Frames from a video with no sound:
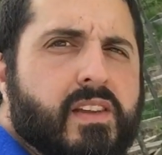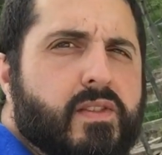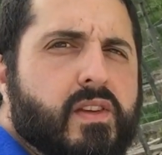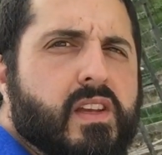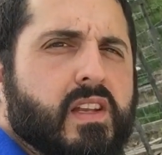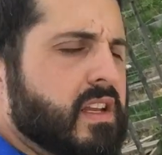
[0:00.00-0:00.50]

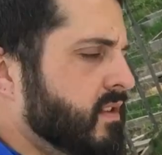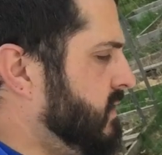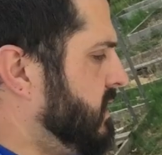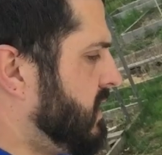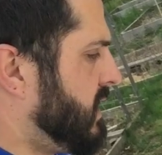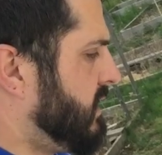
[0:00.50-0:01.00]
You
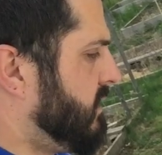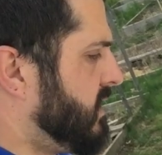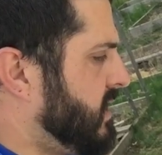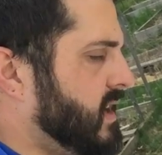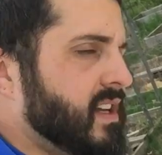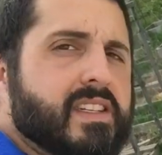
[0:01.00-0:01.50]
could
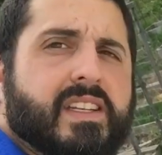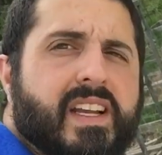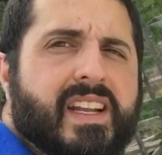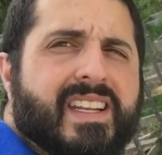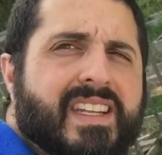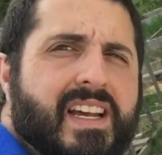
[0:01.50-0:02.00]
even
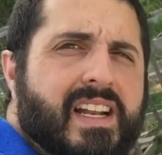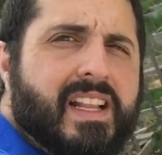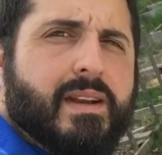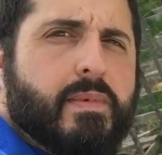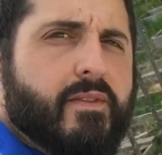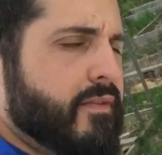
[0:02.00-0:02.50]
tighten it down a
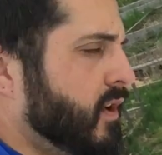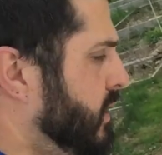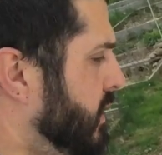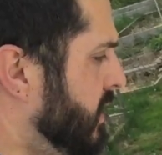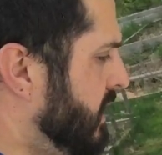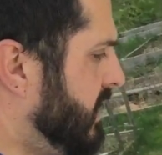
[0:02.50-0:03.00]
little bit
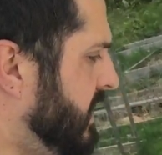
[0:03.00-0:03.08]
further,